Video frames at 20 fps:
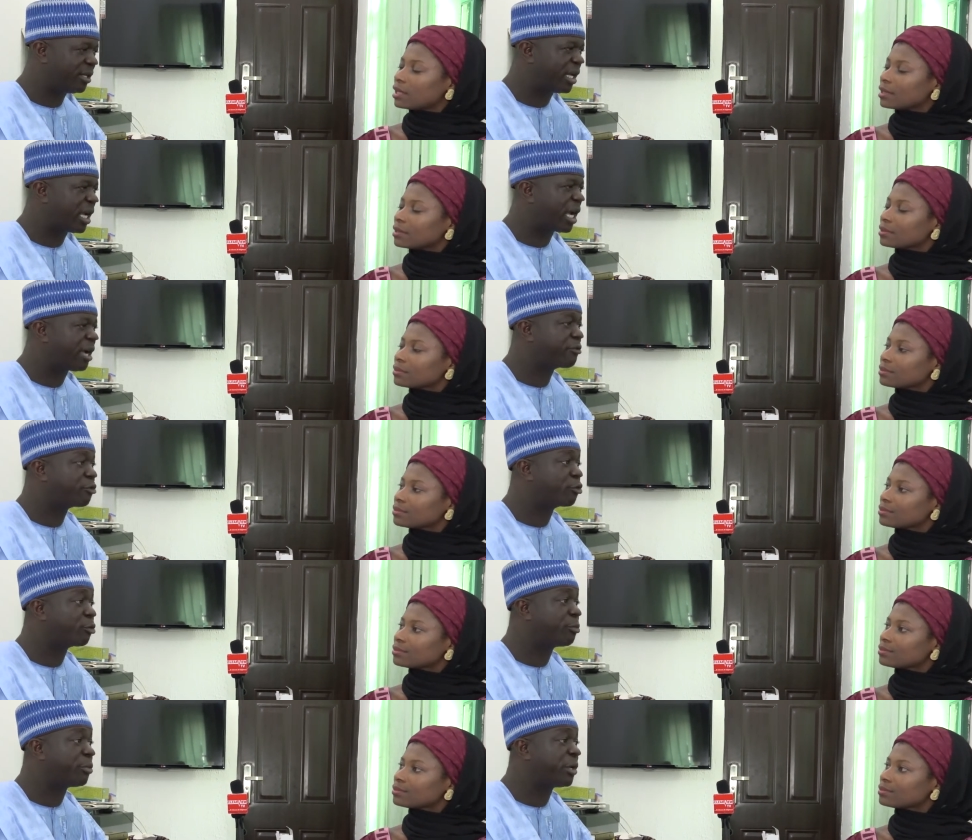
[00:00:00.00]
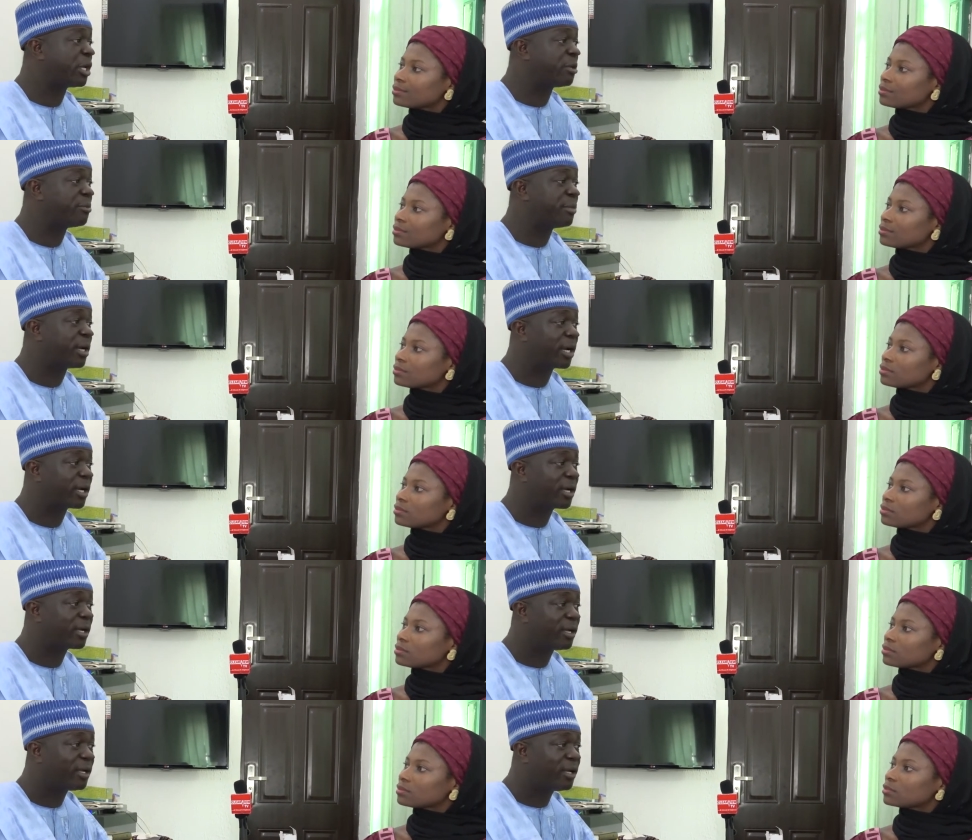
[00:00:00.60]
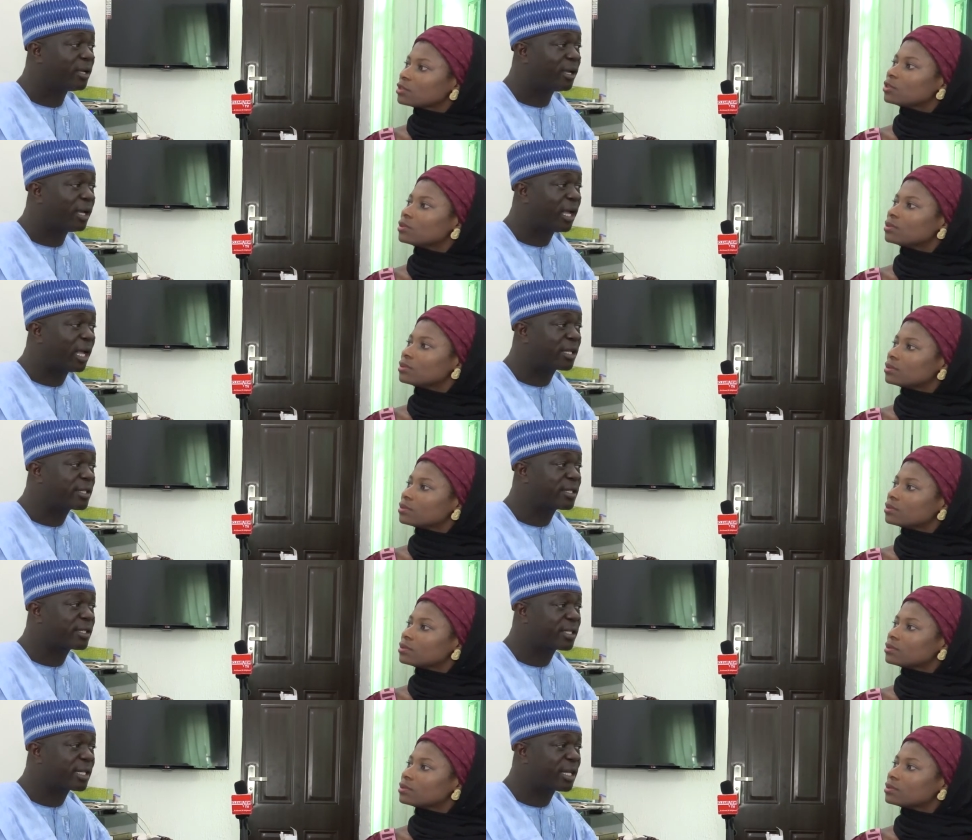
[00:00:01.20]
Speaker 1: have to pay back,
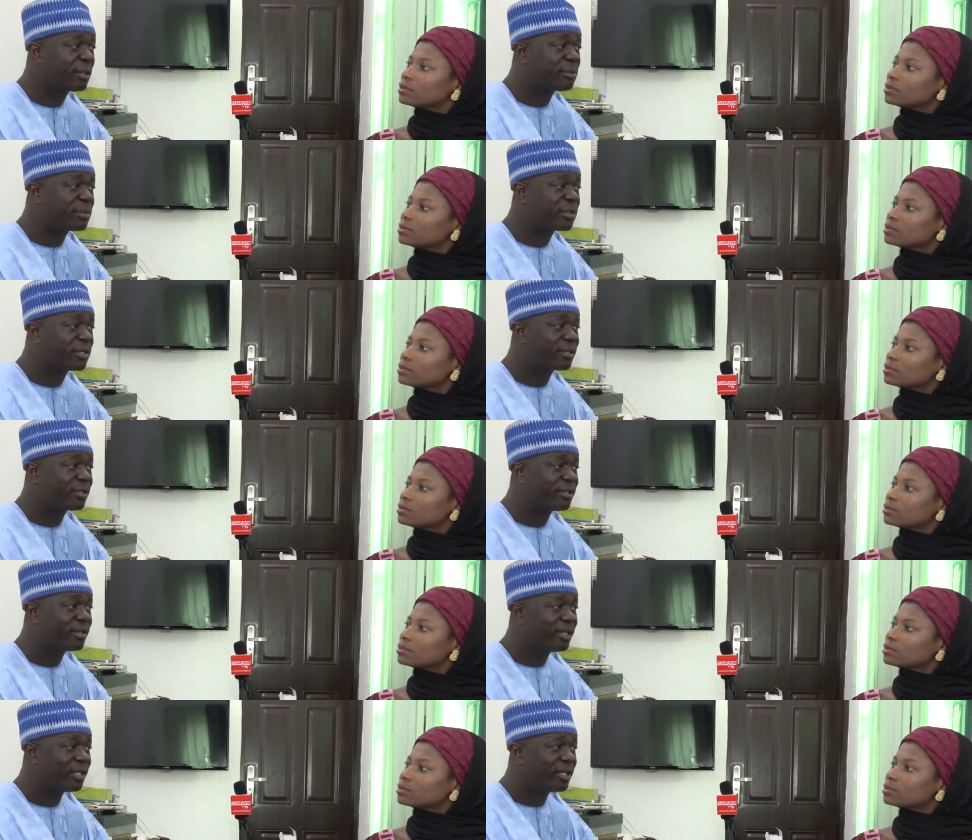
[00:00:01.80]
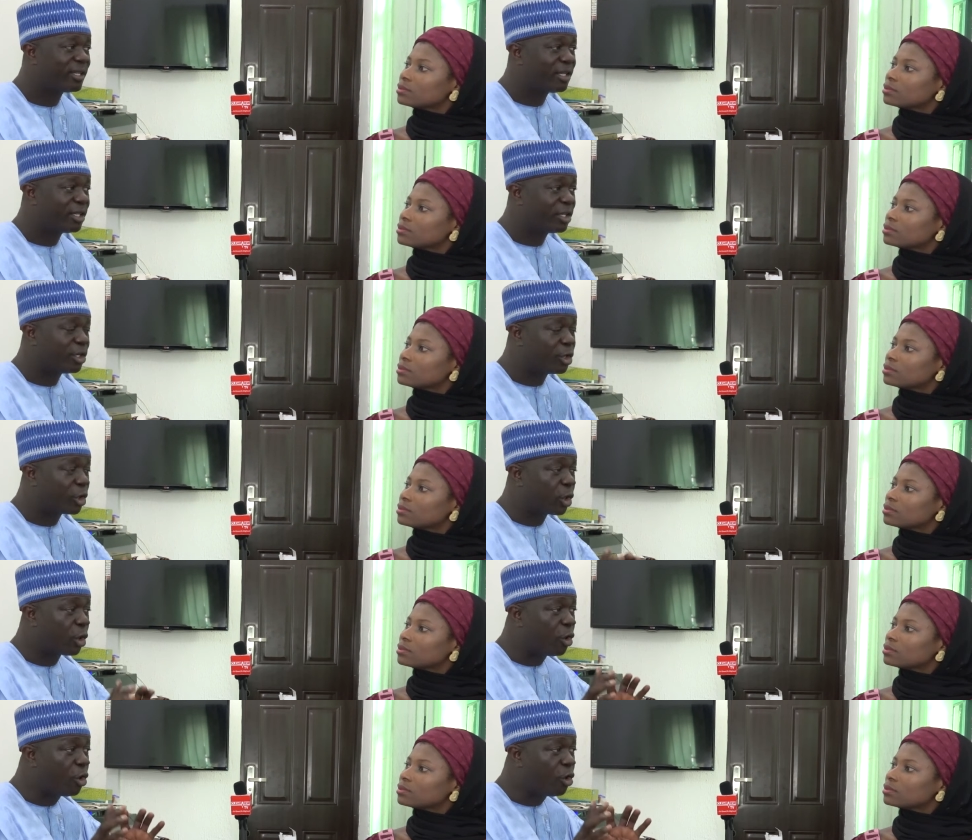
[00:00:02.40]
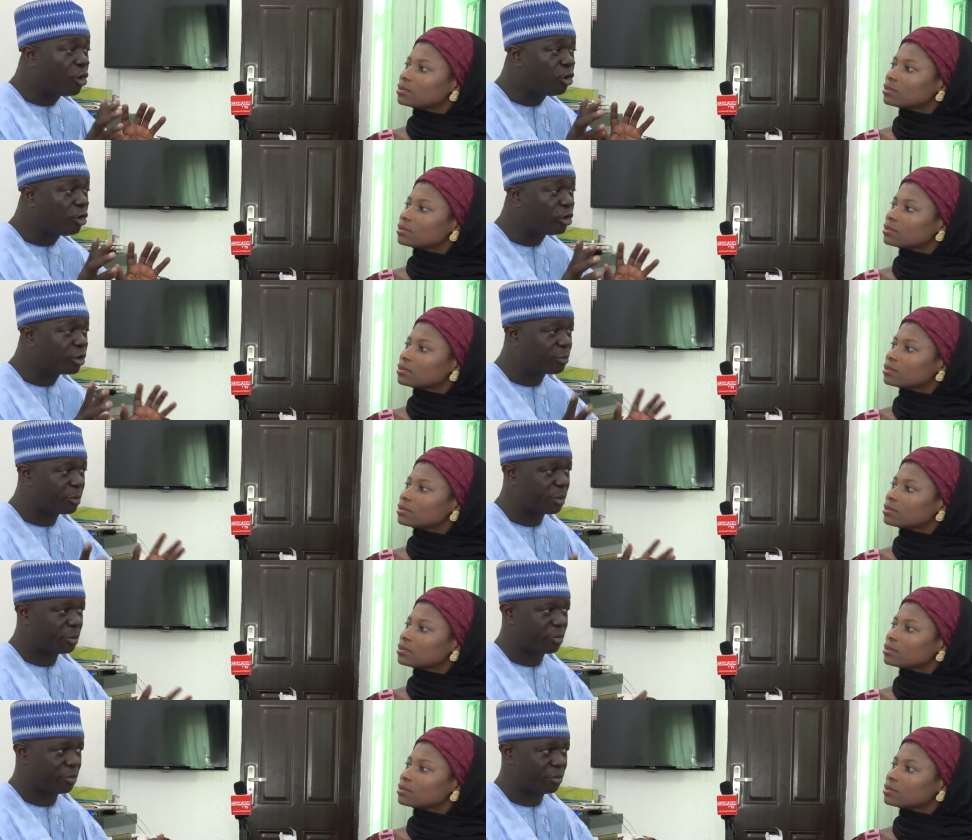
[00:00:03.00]
except the
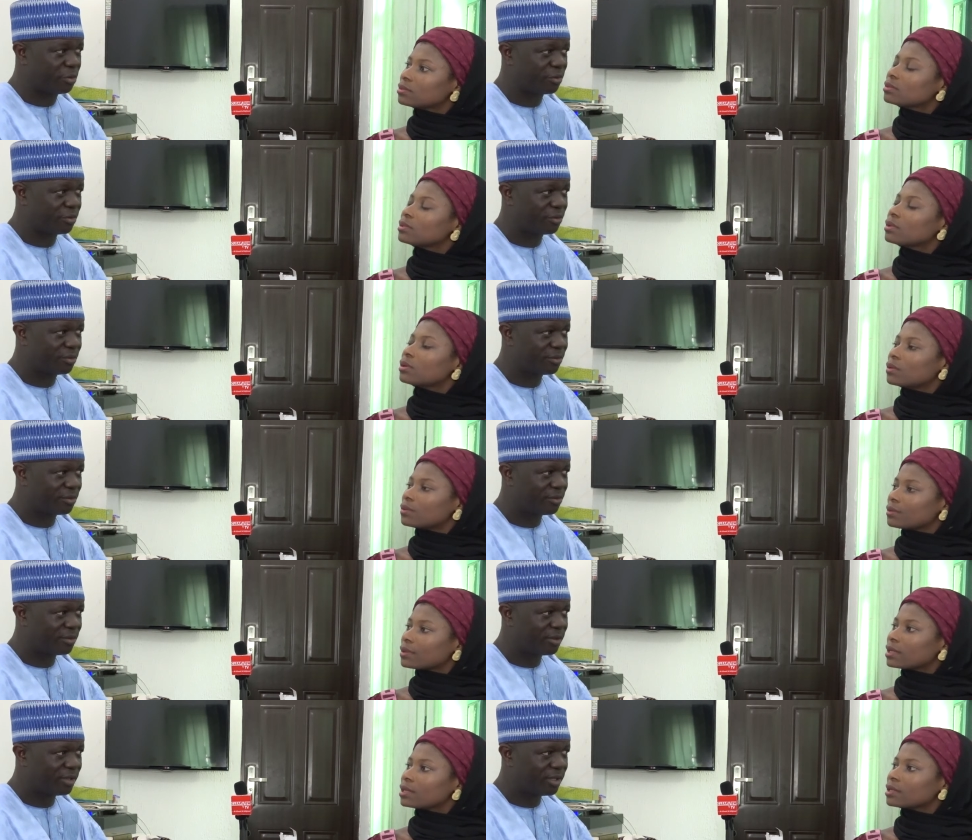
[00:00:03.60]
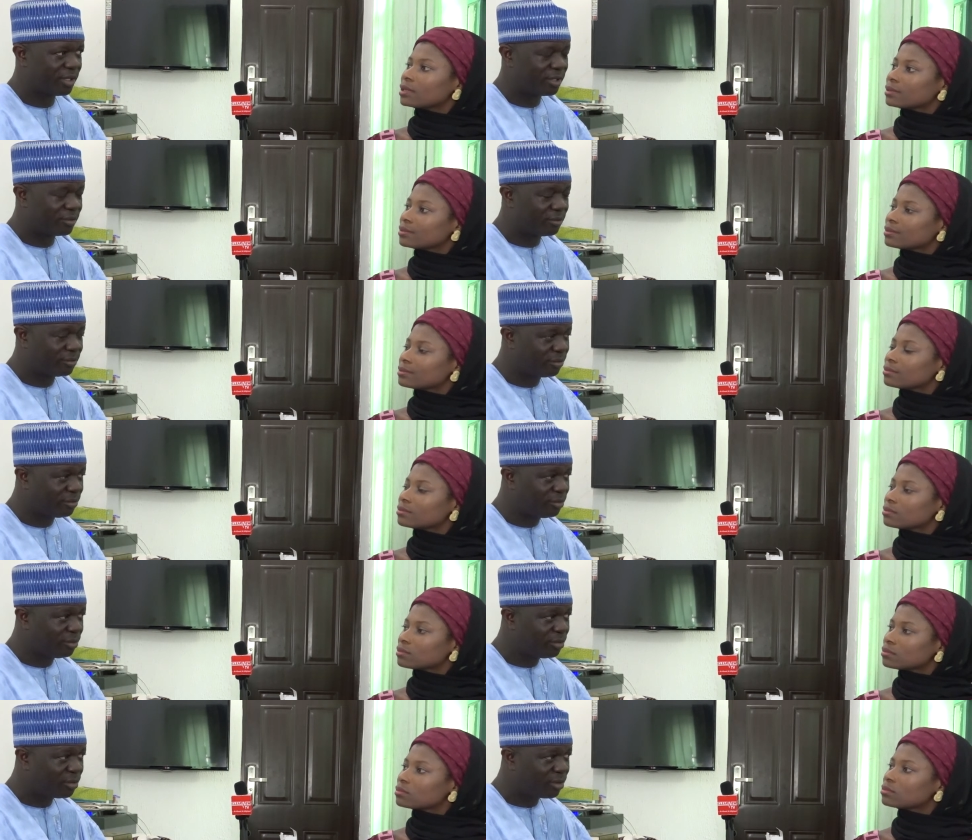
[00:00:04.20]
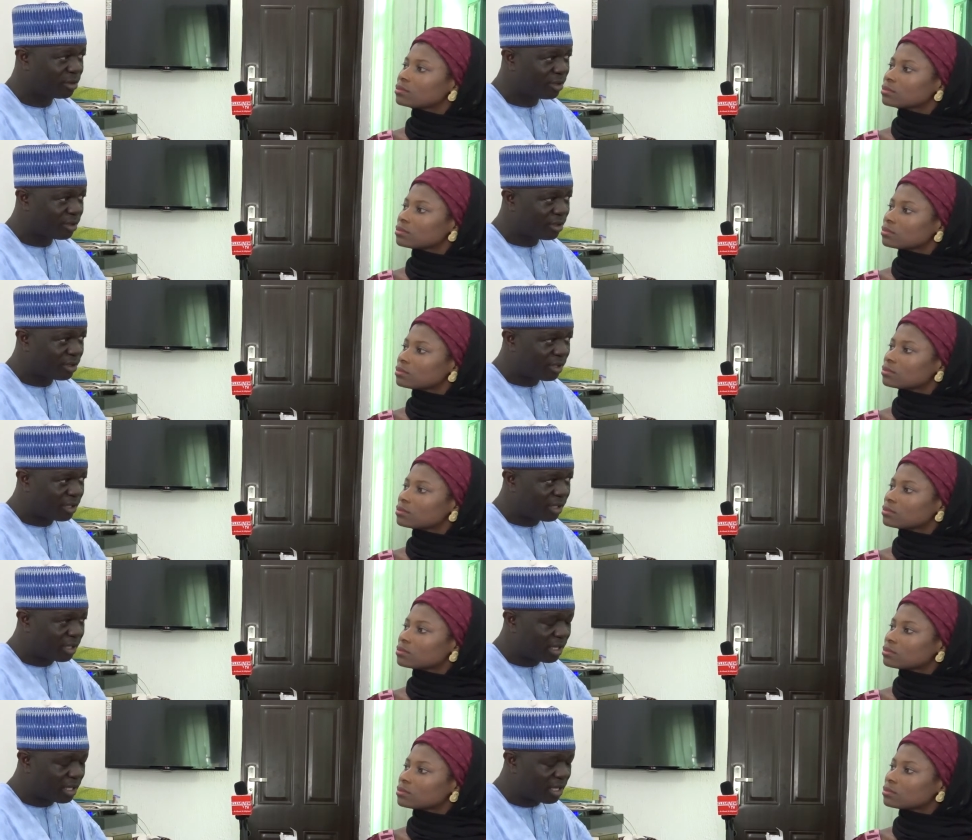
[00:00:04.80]
old people Okay. Hmm?
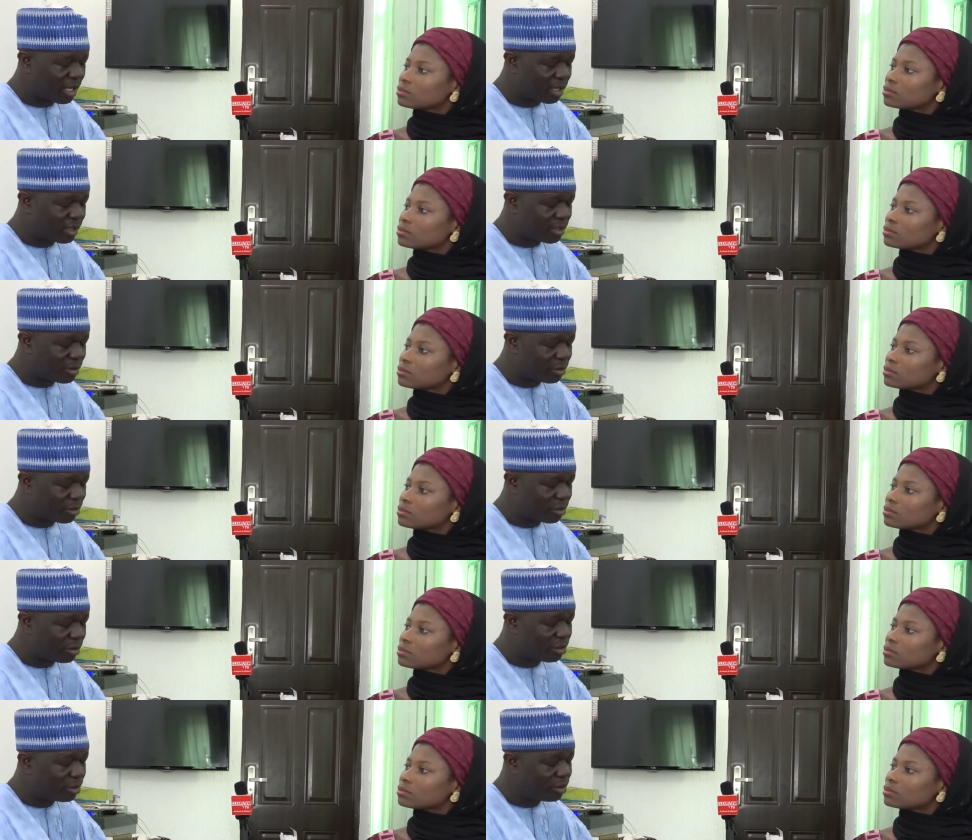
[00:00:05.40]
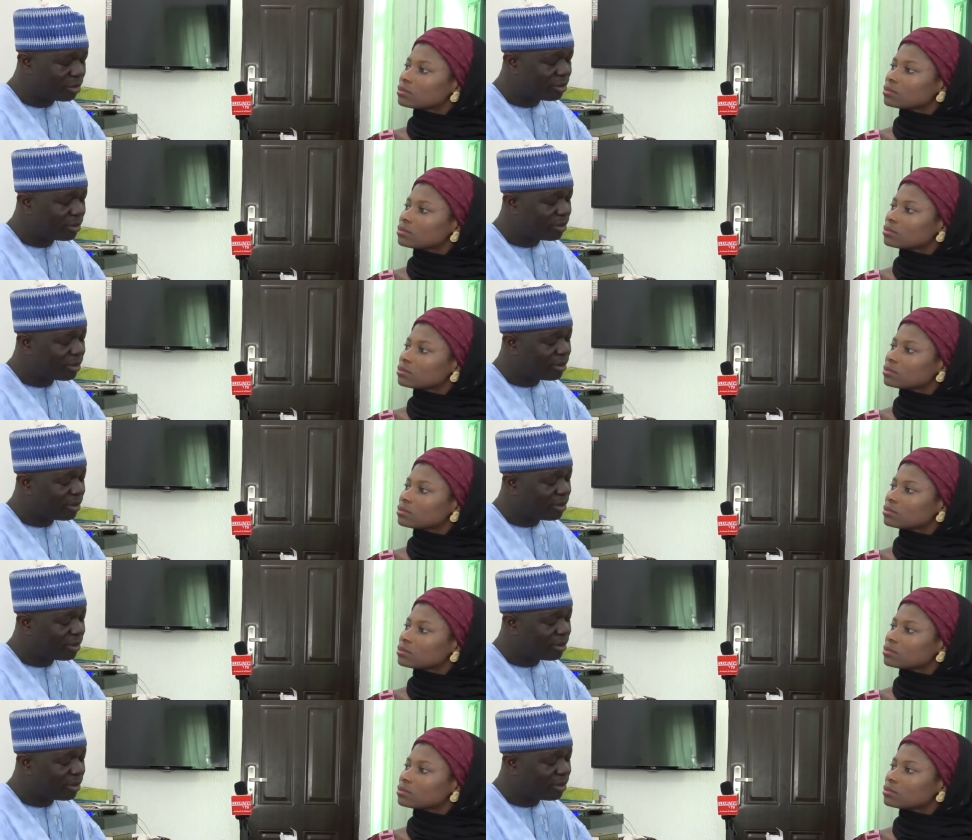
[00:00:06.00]
Yeah, so